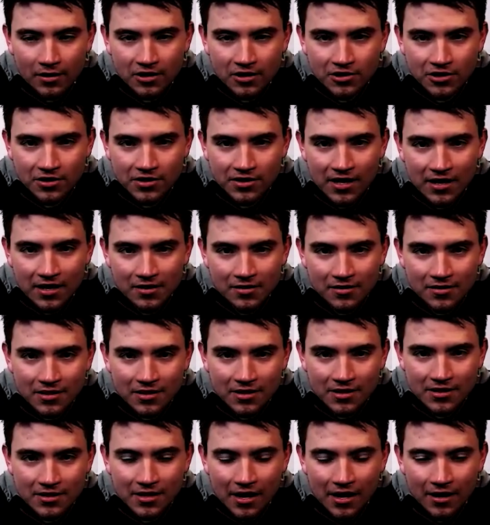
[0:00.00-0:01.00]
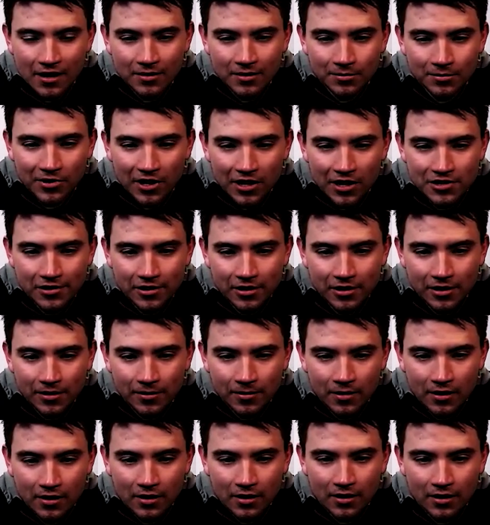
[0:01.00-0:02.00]
It's just that sustained pressure.
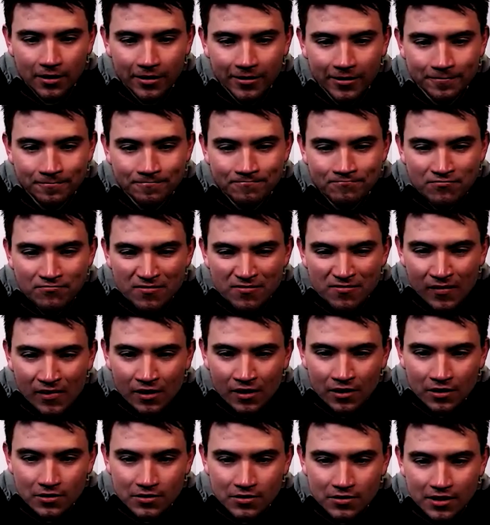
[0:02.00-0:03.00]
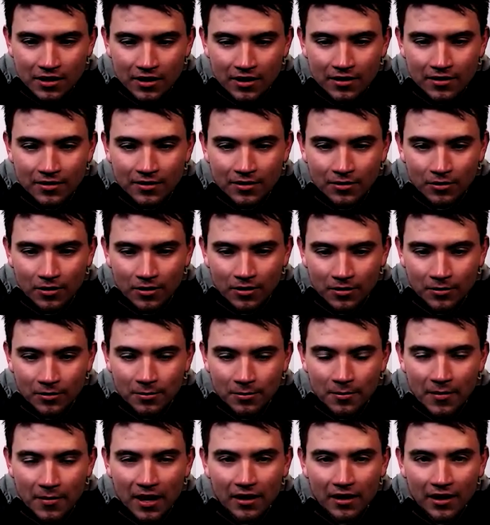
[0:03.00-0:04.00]
You saw it. Well,
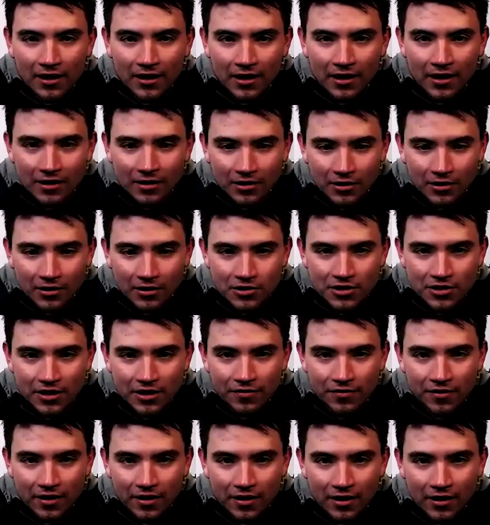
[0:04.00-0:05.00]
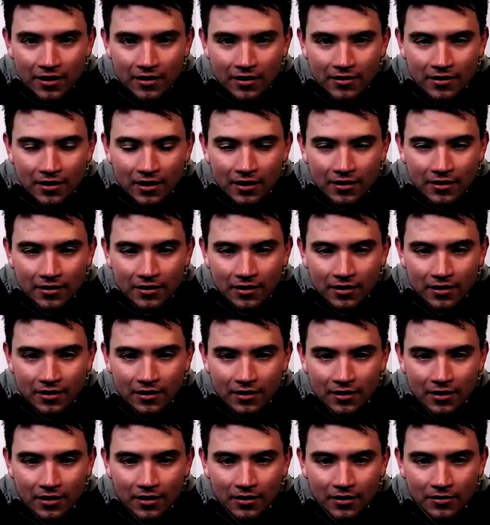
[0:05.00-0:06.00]
my line had a good shift there, and then
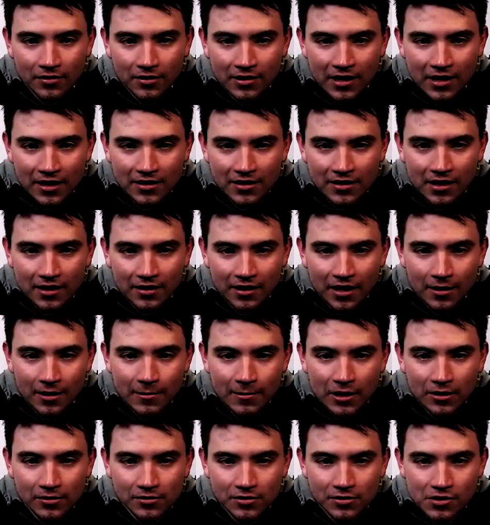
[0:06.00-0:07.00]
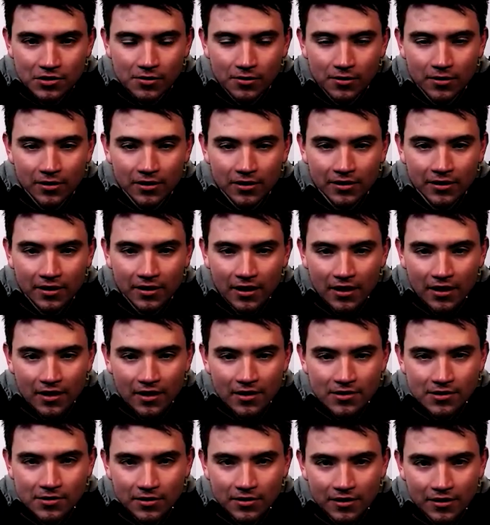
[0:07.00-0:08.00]
the next line came out and scored.
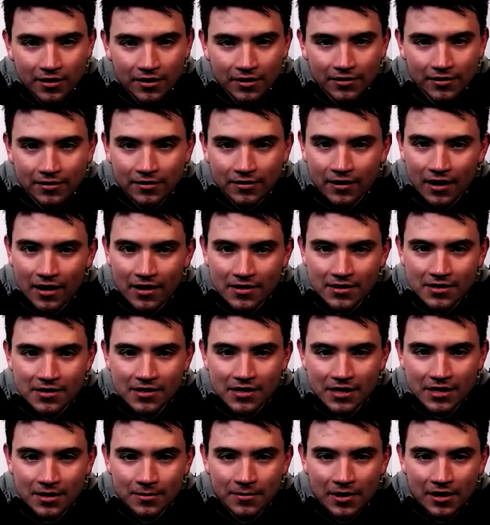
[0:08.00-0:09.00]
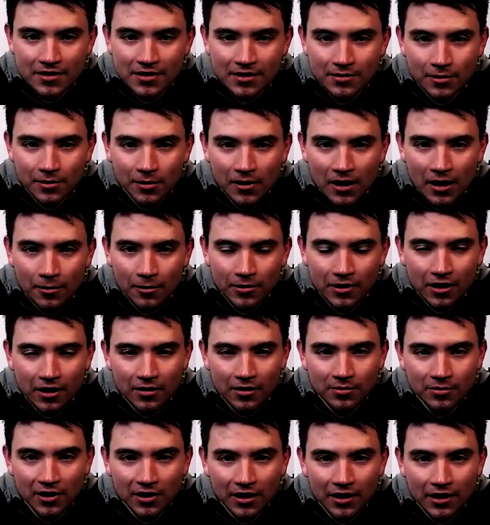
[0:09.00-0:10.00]
So I think as a team, that's how we got
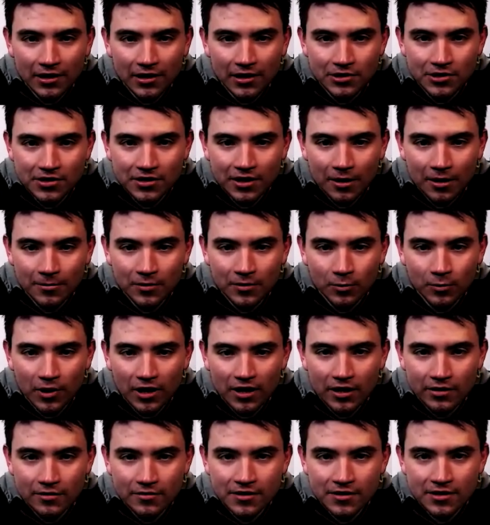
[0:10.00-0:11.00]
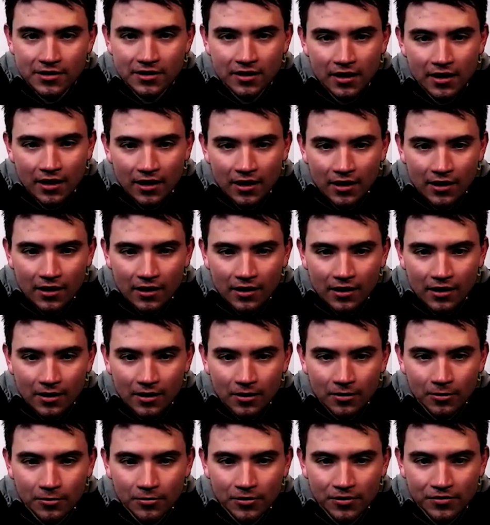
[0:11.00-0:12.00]
to play, just come in waves.
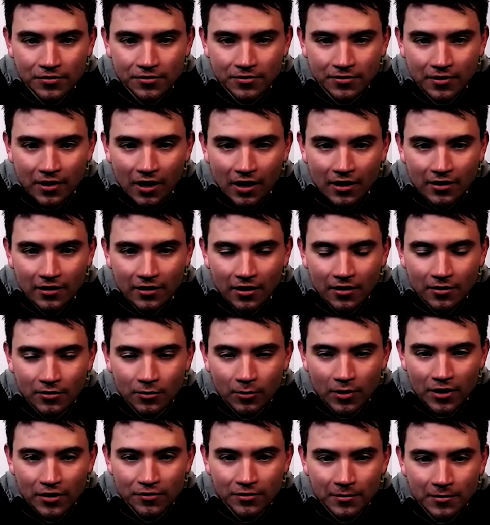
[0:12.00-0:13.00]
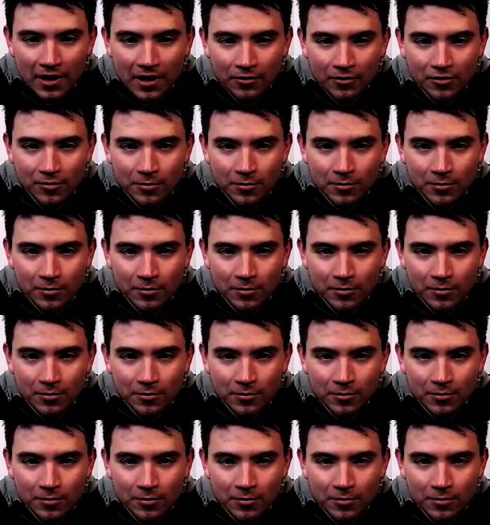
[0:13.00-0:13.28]
We've kind of gotten away from that.